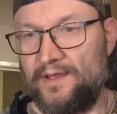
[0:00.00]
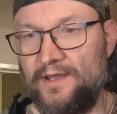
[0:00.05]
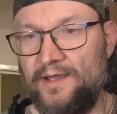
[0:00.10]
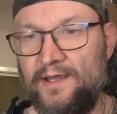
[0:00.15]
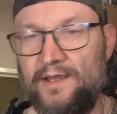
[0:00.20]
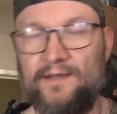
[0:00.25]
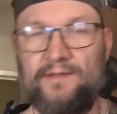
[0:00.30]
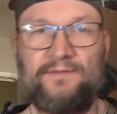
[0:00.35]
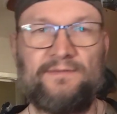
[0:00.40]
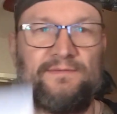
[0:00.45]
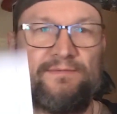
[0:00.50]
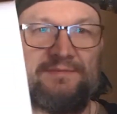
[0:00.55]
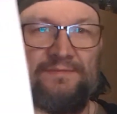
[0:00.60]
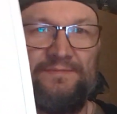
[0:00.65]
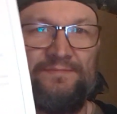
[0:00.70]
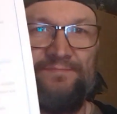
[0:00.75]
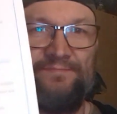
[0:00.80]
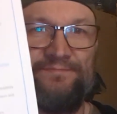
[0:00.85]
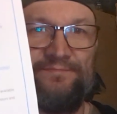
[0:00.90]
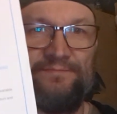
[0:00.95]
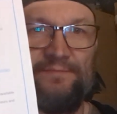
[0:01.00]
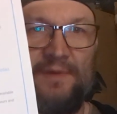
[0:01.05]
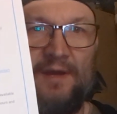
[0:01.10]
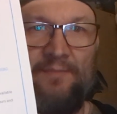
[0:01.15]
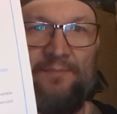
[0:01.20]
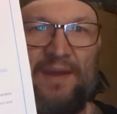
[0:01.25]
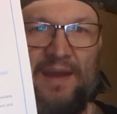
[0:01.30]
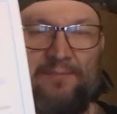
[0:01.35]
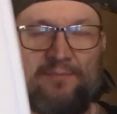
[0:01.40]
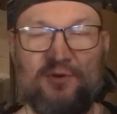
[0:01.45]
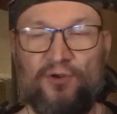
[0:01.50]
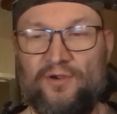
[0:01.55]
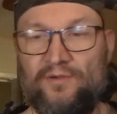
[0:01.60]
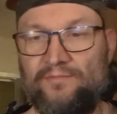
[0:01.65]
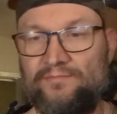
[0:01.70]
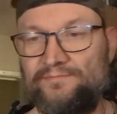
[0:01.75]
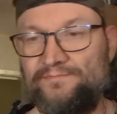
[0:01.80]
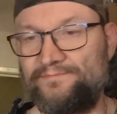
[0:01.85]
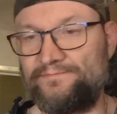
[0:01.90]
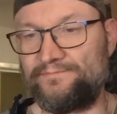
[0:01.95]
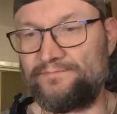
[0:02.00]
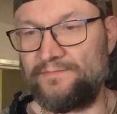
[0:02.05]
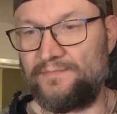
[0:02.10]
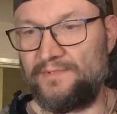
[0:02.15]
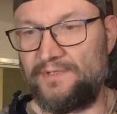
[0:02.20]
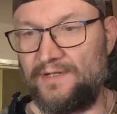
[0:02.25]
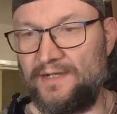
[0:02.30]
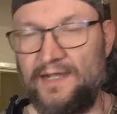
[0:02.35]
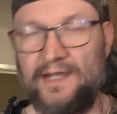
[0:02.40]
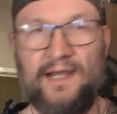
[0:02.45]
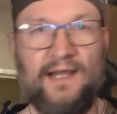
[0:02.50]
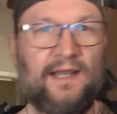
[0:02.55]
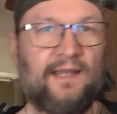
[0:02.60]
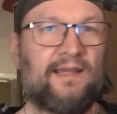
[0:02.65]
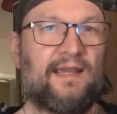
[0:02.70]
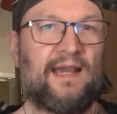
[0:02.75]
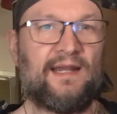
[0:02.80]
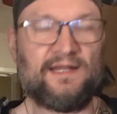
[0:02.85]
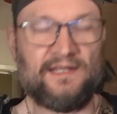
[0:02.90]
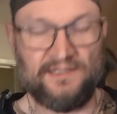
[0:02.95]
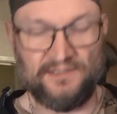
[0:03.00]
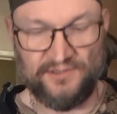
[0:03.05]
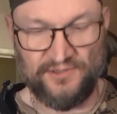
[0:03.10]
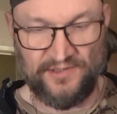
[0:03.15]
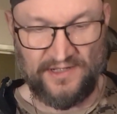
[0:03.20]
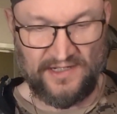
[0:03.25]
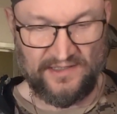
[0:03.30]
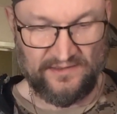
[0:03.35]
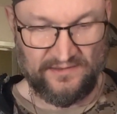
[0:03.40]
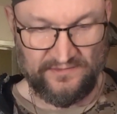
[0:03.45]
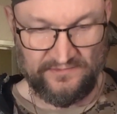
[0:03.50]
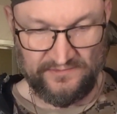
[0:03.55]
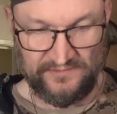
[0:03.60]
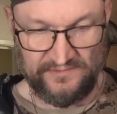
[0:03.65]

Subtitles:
a paper. I get into that